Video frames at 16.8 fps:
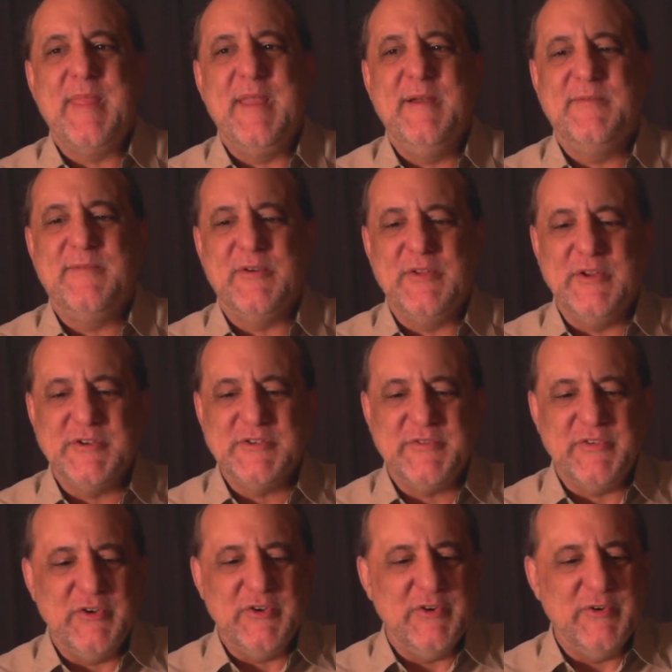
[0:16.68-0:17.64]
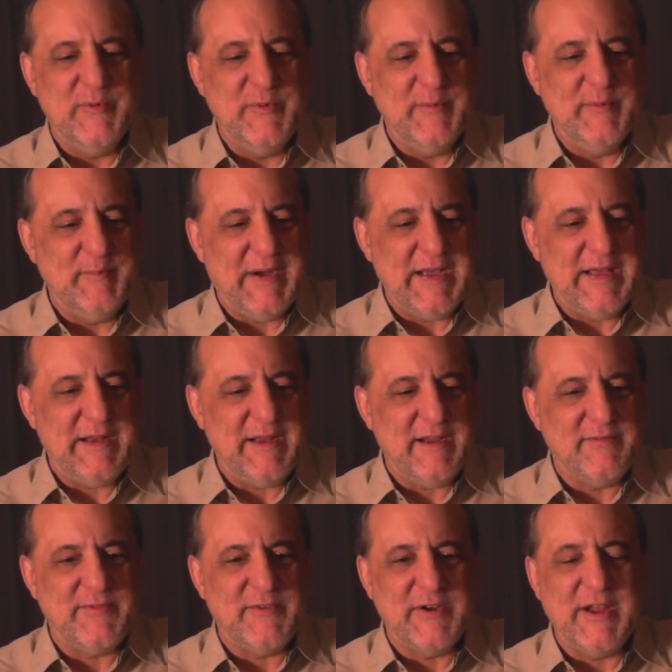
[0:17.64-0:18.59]
For those of you who might
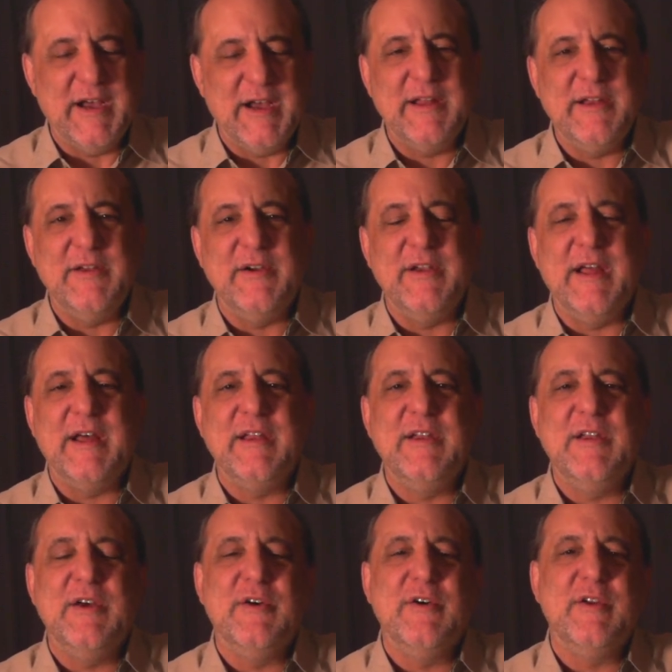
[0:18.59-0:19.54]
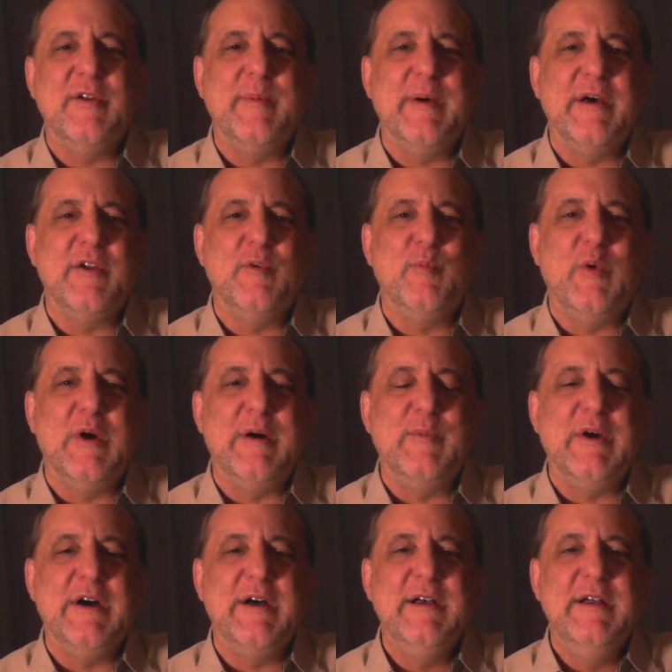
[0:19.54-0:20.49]
have forgotten or not known about
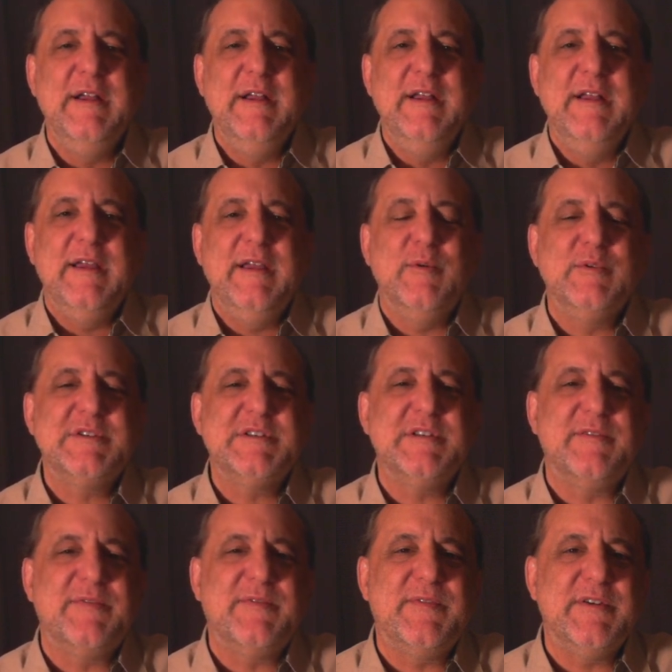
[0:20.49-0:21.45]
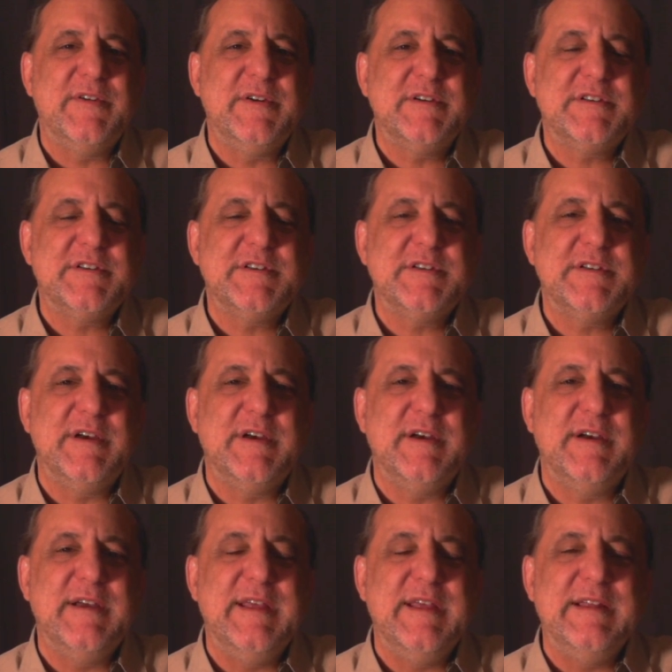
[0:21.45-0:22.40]
Oumuamua, it was the first
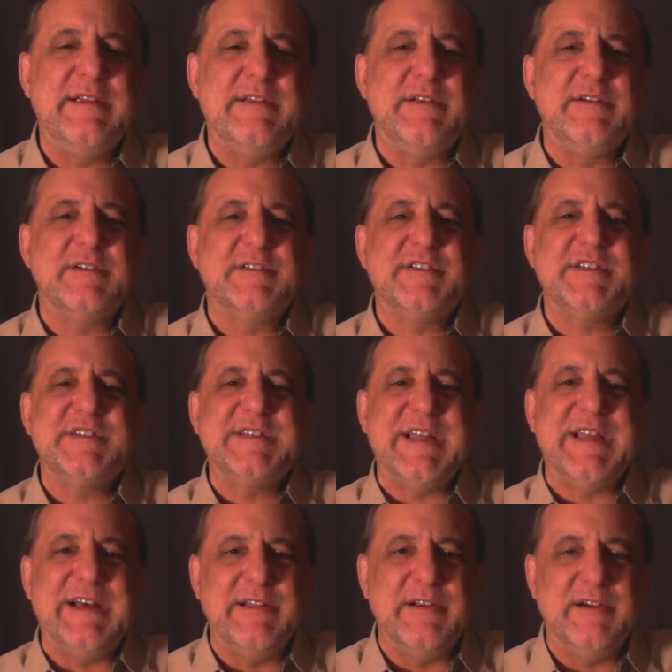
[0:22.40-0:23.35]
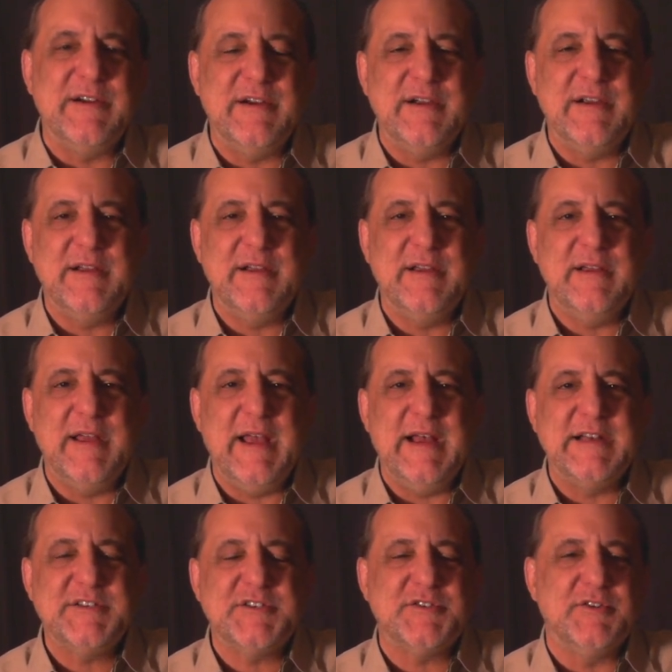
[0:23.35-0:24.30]
interstellar
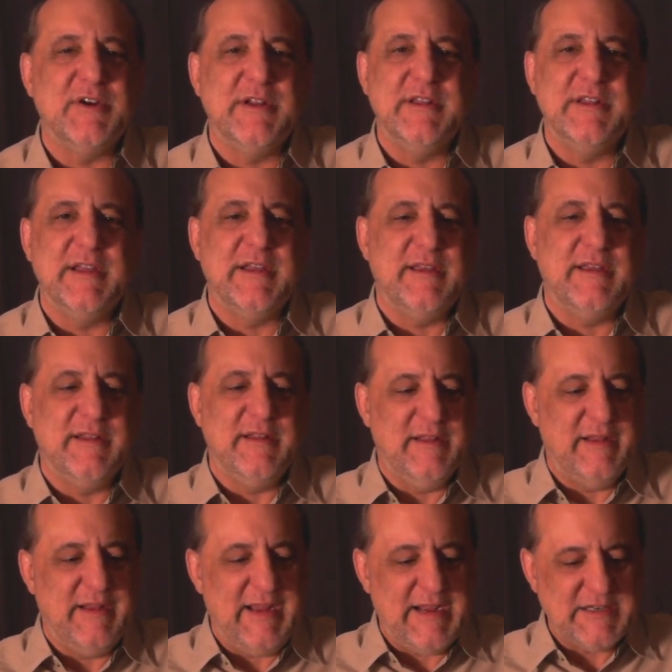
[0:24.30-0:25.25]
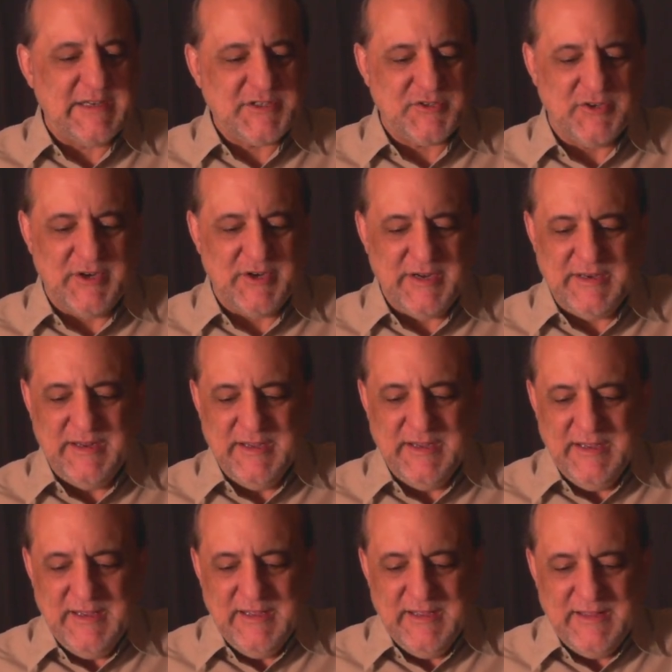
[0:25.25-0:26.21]
asteroid, like an asteroid
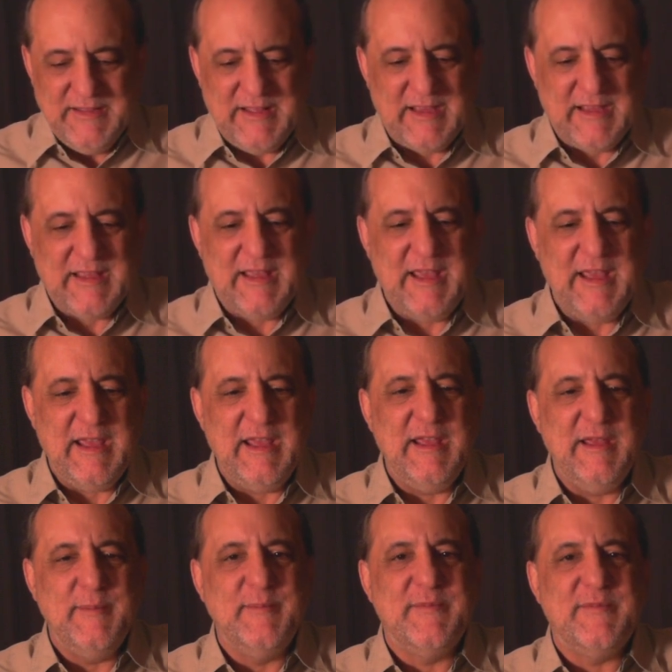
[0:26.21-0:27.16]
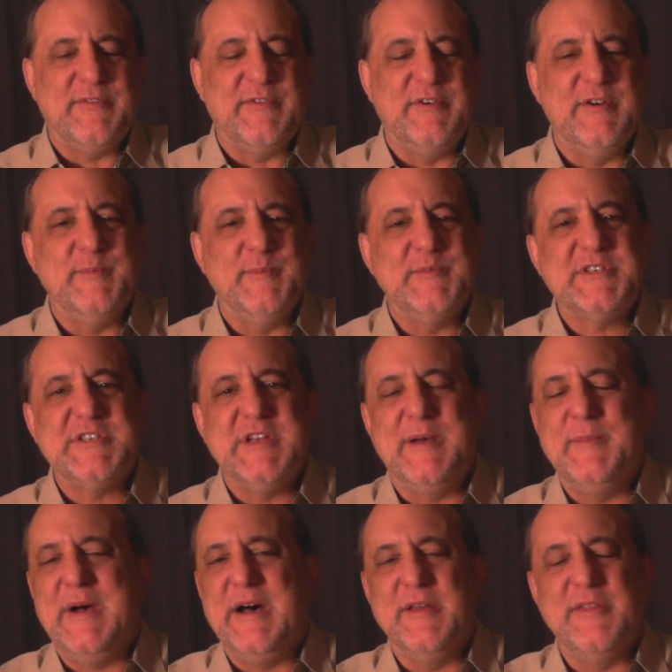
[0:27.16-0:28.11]
that came from
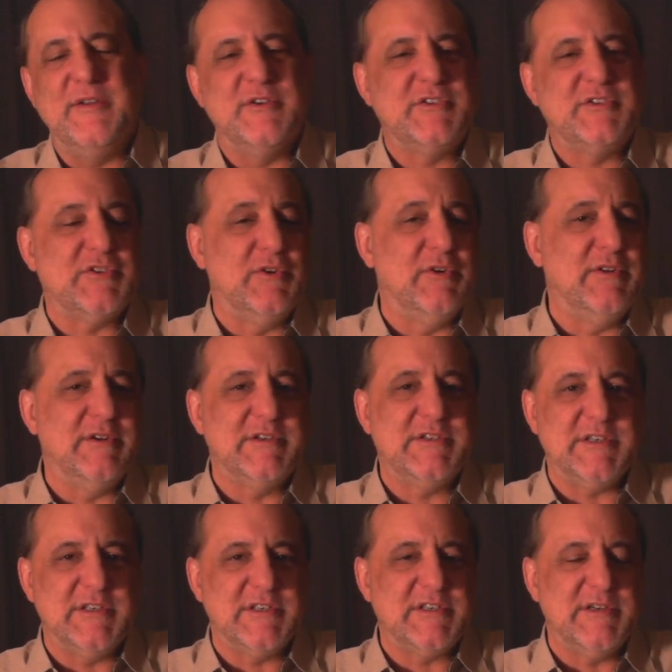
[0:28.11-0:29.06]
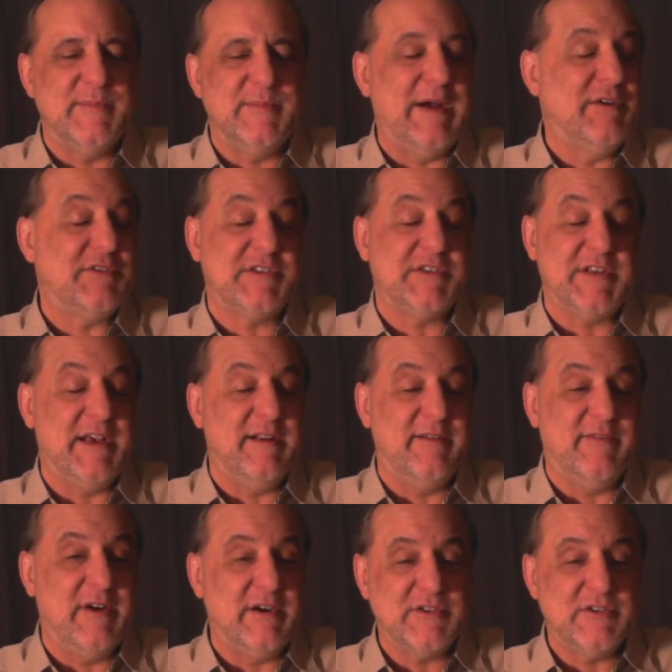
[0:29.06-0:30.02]
some other solar system outside
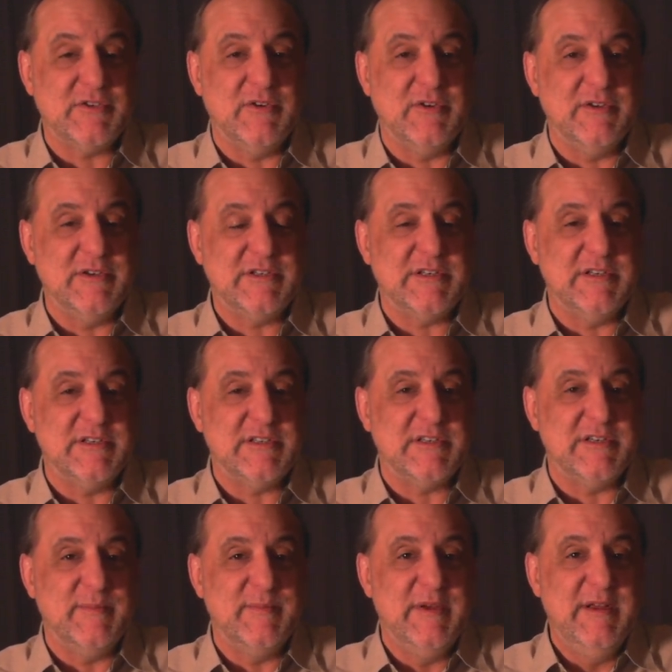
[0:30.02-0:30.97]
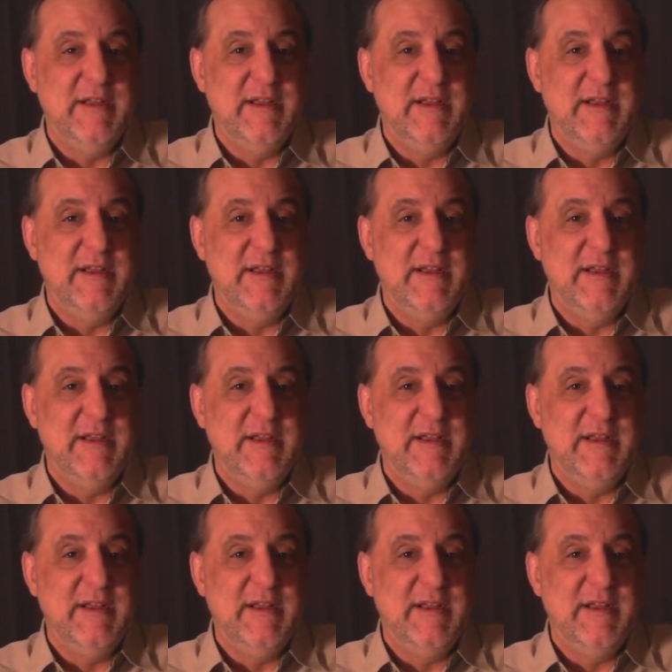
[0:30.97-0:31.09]
of our solar system